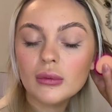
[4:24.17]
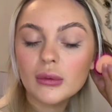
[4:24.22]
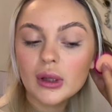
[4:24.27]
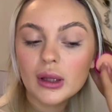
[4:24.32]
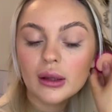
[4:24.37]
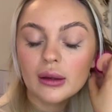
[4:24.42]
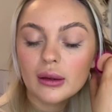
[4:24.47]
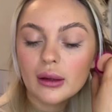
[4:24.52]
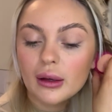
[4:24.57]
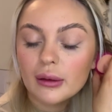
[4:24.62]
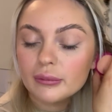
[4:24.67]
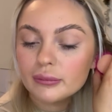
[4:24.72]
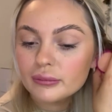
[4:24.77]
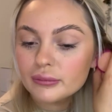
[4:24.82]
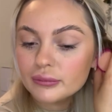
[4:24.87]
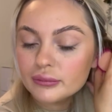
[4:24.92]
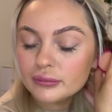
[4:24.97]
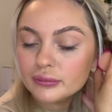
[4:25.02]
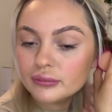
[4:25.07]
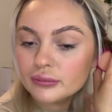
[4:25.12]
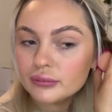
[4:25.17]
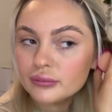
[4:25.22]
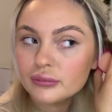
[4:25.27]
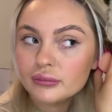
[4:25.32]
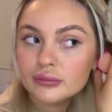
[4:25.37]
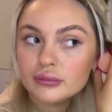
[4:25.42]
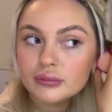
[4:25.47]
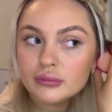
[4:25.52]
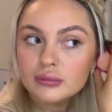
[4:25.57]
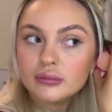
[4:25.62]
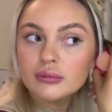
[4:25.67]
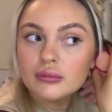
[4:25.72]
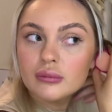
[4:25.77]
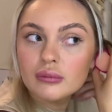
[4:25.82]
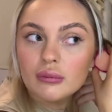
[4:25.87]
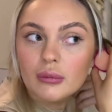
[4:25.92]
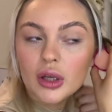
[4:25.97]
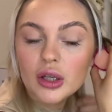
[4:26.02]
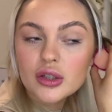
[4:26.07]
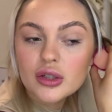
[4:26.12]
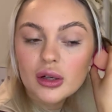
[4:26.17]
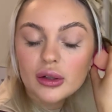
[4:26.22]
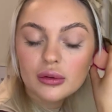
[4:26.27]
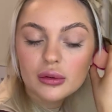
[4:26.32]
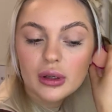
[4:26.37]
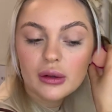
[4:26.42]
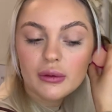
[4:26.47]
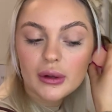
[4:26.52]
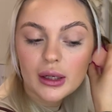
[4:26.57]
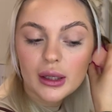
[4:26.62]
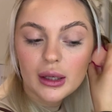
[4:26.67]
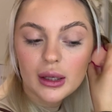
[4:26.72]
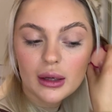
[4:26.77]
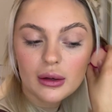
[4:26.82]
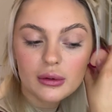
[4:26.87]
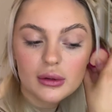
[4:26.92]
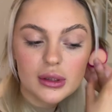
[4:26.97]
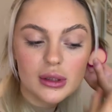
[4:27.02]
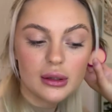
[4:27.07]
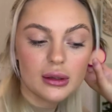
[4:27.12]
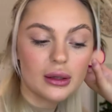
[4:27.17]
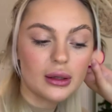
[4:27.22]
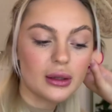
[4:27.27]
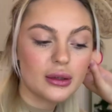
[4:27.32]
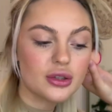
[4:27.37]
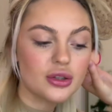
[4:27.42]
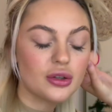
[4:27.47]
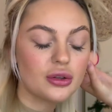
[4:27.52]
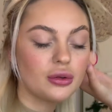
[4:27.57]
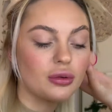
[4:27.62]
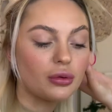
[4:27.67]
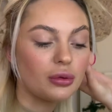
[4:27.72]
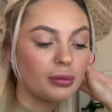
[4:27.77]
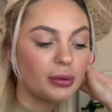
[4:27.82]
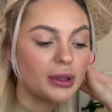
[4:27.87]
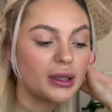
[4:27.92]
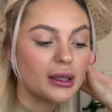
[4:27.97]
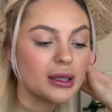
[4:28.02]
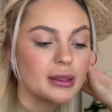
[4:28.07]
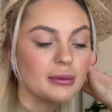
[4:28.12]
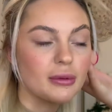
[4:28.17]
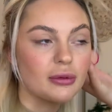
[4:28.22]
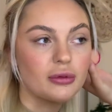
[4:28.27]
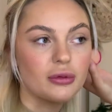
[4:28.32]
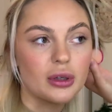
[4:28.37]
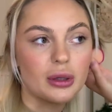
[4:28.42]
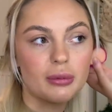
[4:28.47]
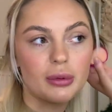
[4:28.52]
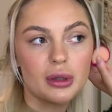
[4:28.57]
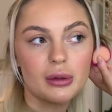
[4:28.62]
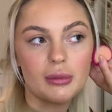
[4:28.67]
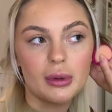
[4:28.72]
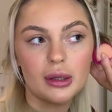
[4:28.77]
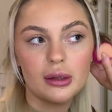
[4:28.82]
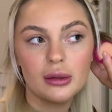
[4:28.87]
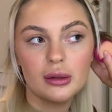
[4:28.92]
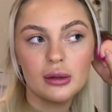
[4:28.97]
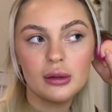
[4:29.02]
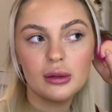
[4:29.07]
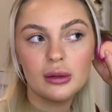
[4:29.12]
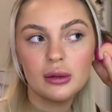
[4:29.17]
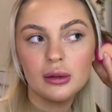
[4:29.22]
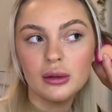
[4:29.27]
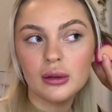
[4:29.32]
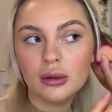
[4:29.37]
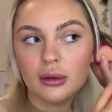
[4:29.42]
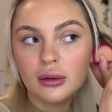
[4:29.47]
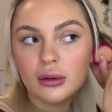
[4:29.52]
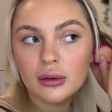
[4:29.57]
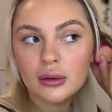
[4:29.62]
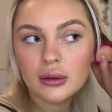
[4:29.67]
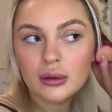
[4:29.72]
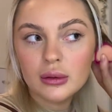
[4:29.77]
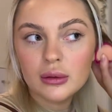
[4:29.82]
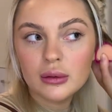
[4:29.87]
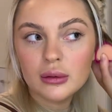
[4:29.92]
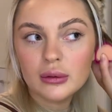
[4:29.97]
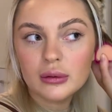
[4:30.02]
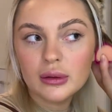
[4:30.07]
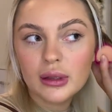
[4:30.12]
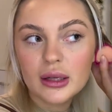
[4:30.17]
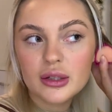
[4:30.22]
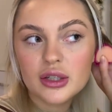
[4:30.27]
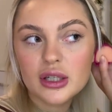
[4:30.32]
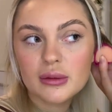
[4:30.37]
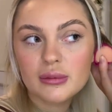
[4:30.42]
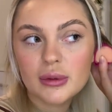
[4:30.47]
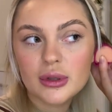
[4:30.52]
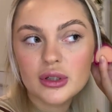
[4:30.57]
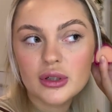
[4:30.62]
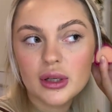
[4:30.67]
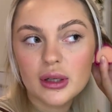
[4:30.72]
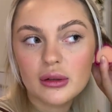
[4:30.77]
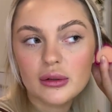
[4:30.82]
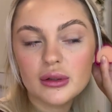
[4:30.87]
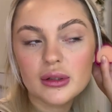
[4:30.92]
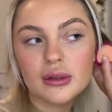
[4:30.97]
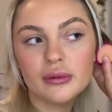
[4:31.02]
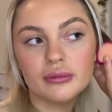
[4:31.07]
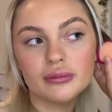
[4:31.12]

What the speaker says: Like that. Make sure I don't have any hairs, and I should have opened this before I put them in. That's just my straighteners.